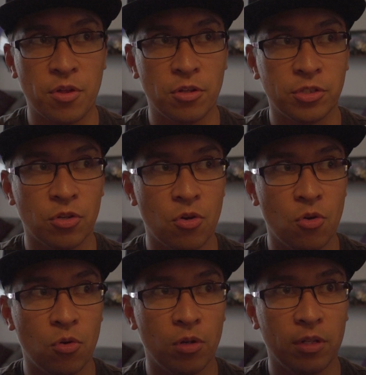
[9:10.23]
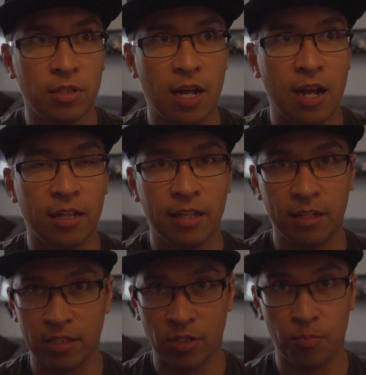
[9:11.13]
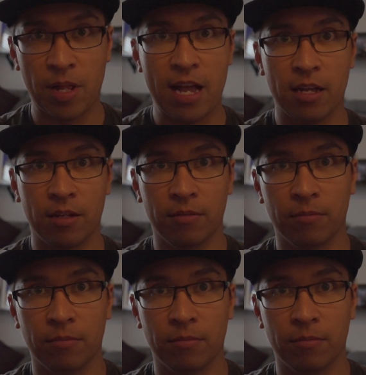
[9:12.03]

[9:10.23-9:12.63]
also to highlight, because they're black